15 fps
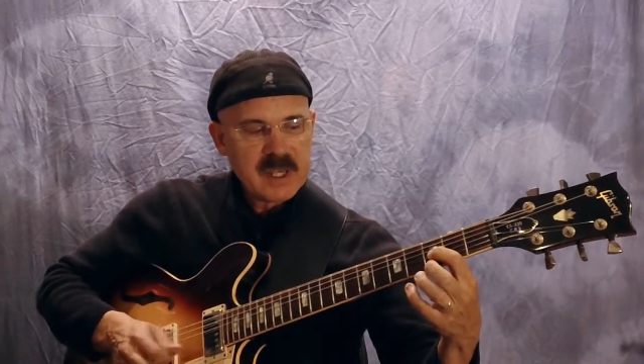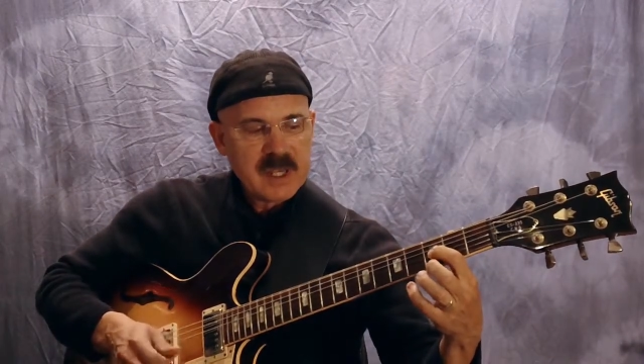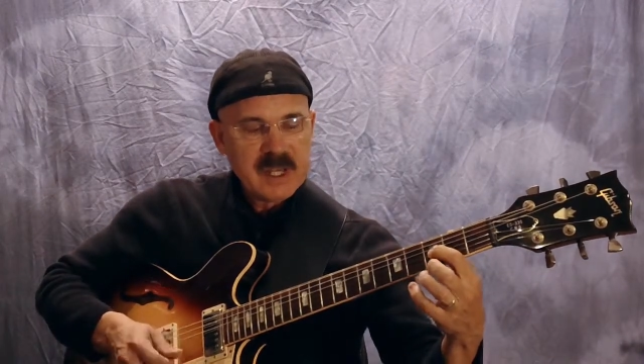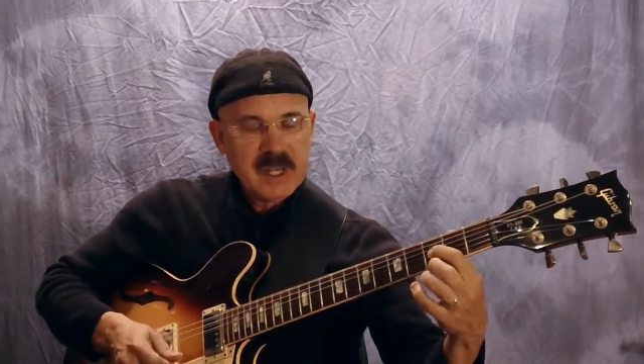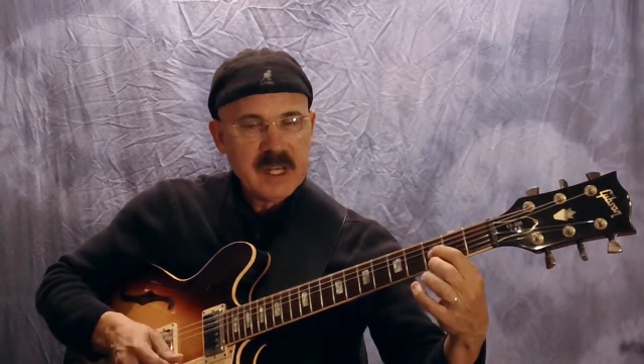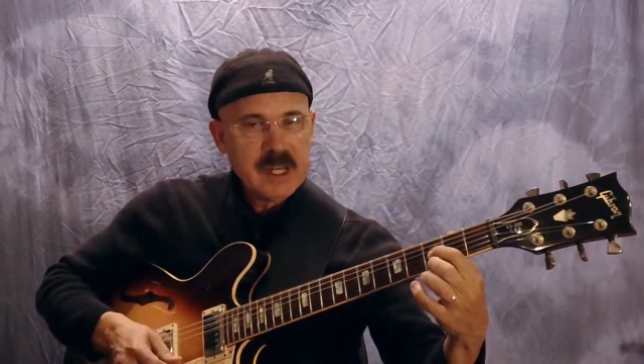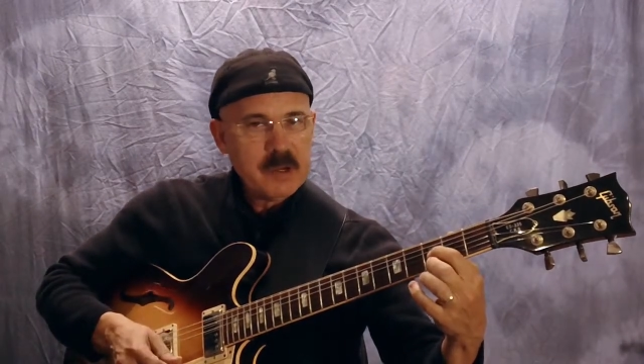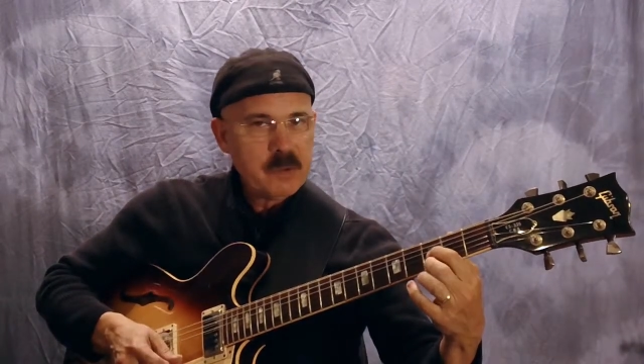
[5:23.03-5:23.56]

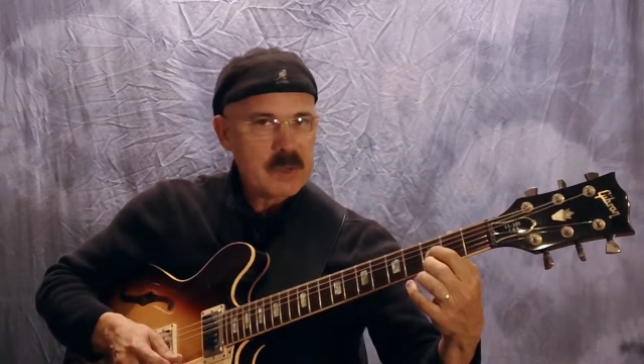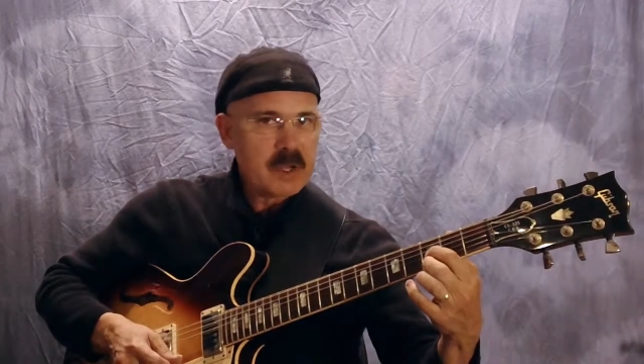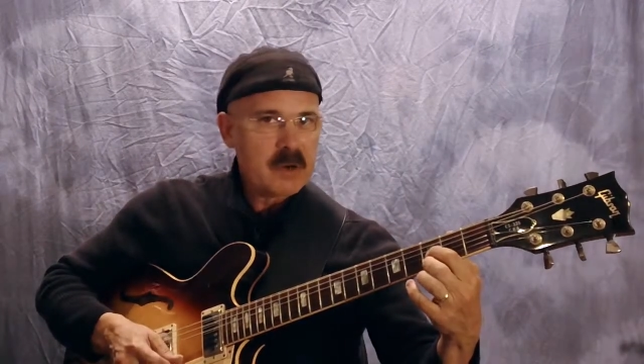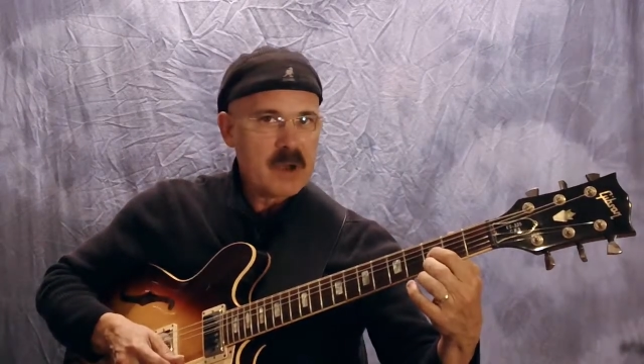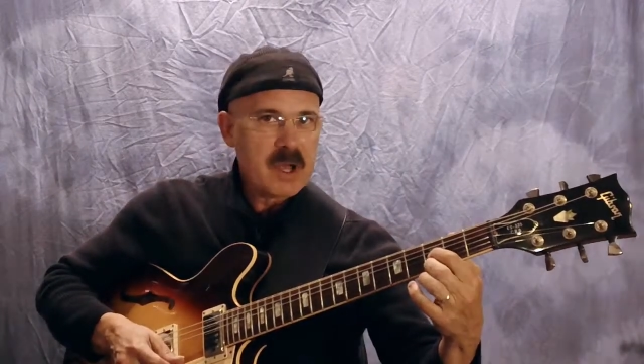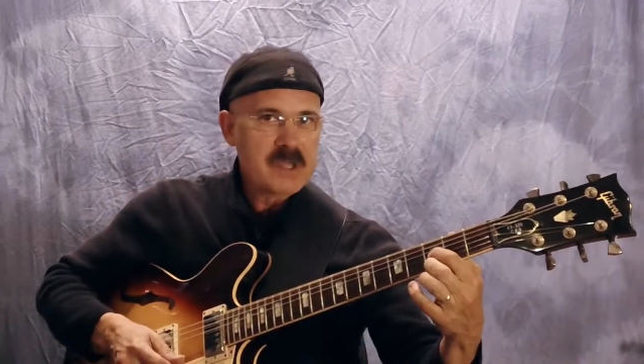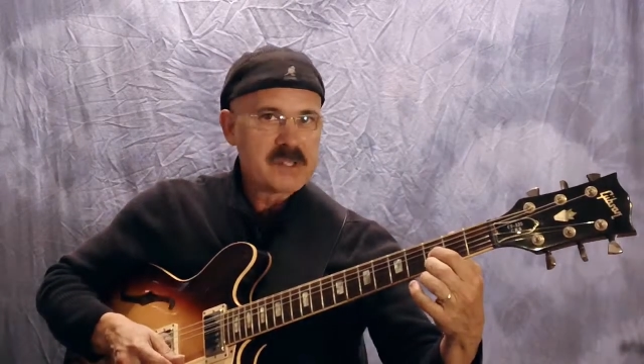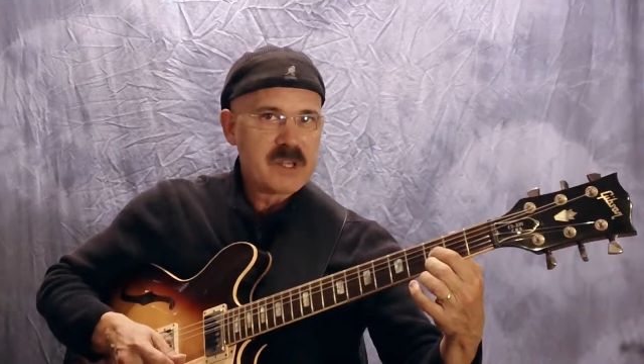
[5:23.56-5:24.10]
and here we
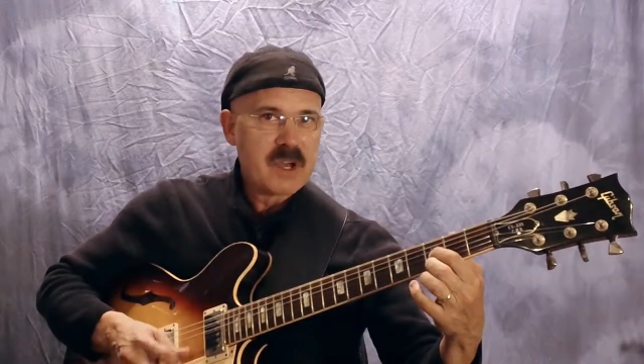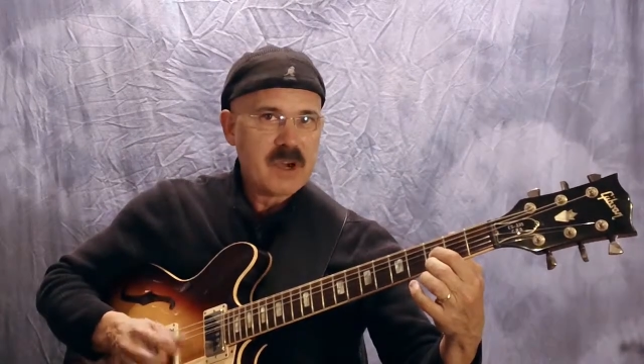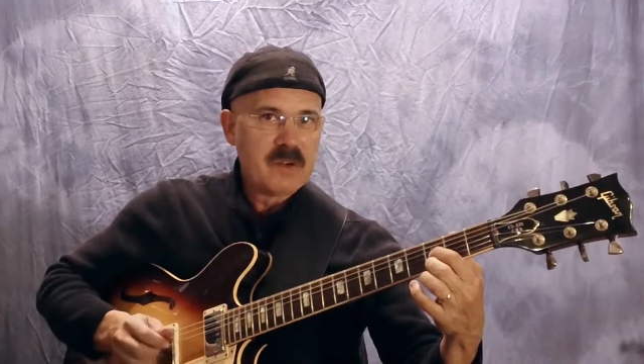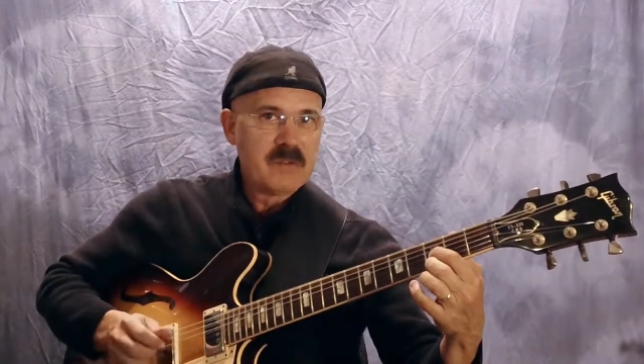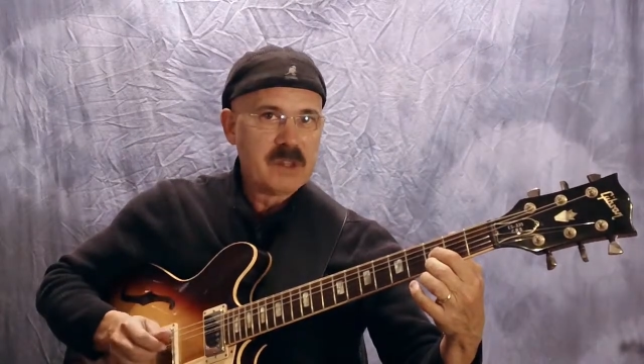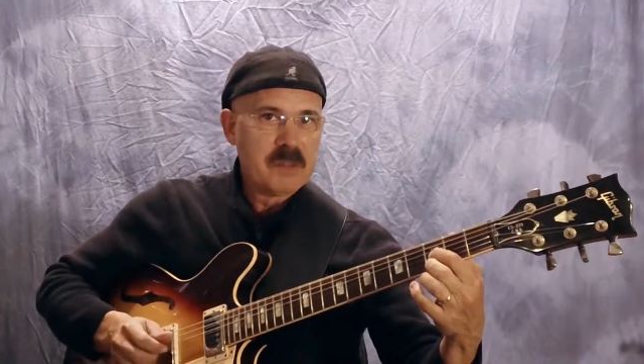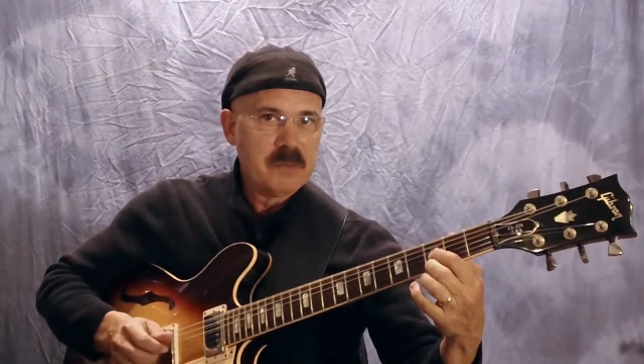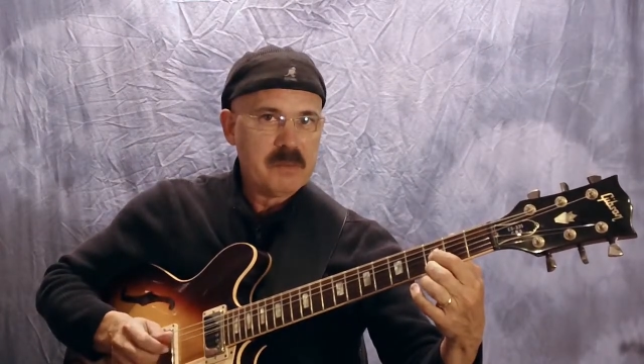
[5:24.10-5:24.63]
cross
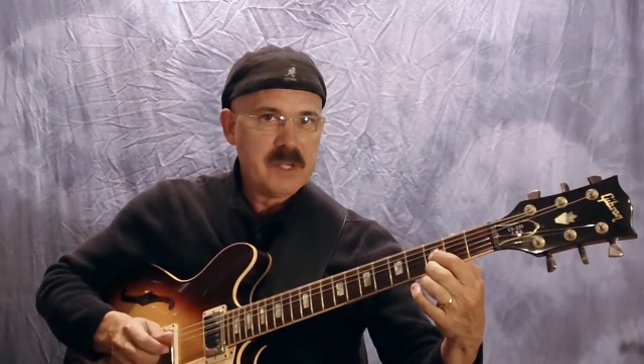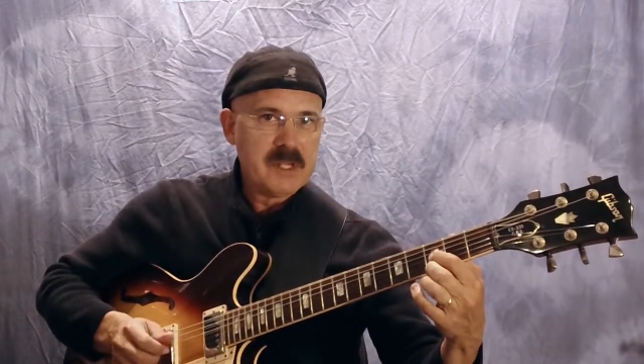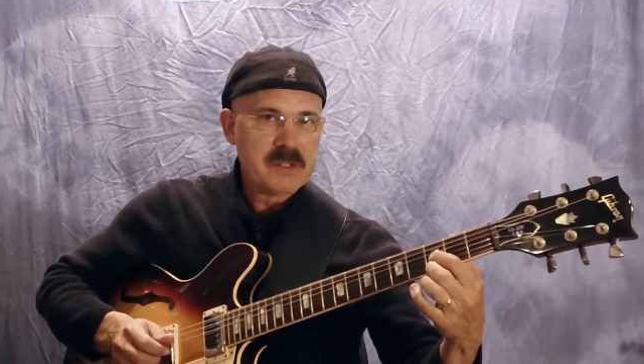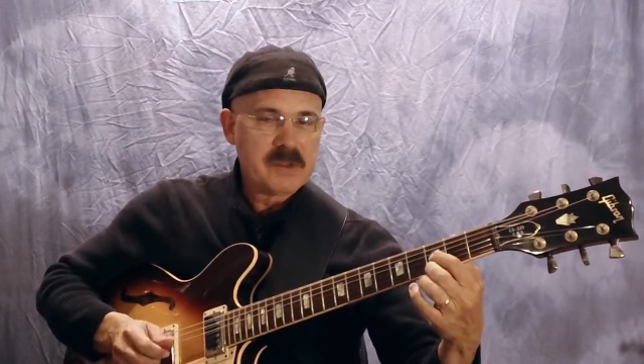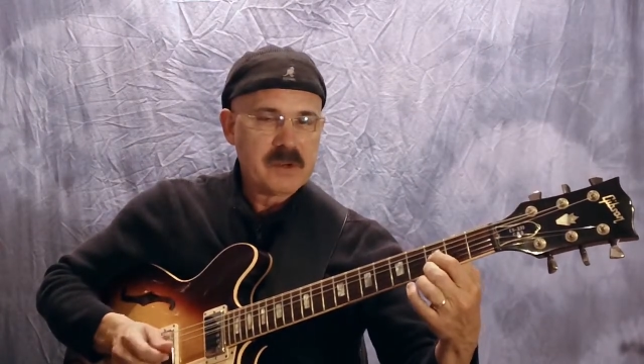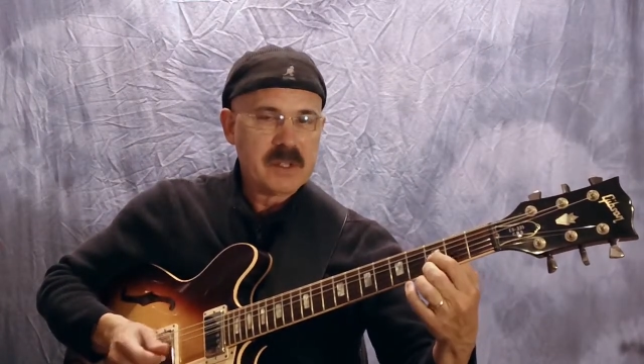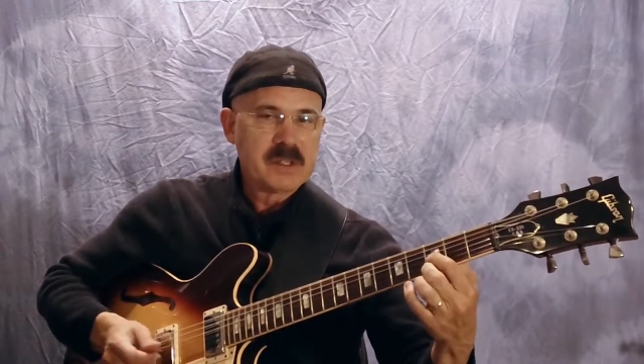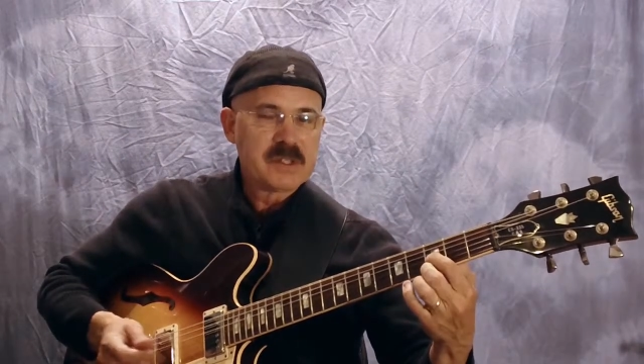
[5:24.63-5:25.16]
over the B
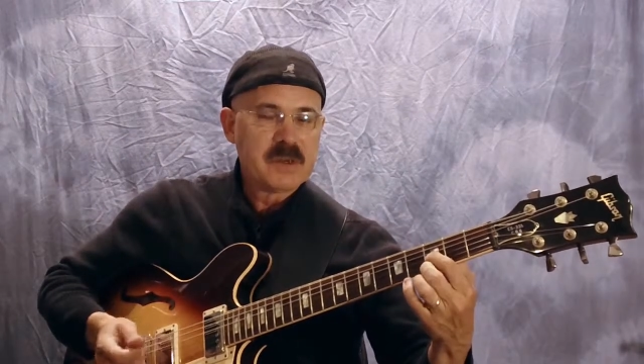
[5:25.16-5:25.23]
string,